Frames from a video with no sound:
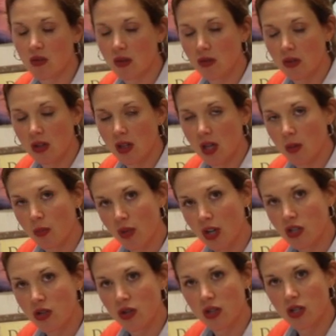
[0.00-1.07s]
If you're feeling that
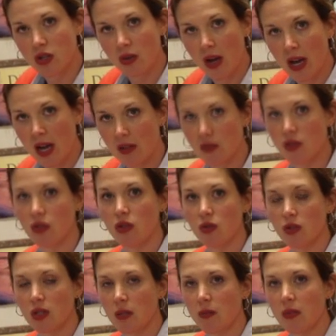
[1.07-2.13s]
pressure that you have to
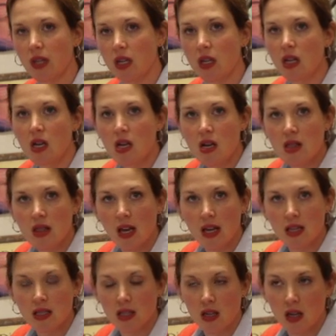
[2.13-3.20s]
do something,
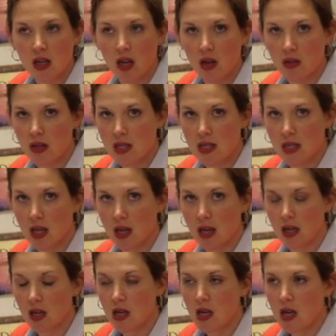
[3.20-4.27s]
that is an unhealthy
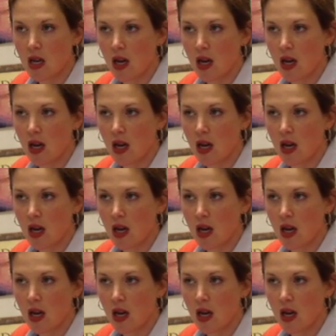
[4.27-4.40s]
sign.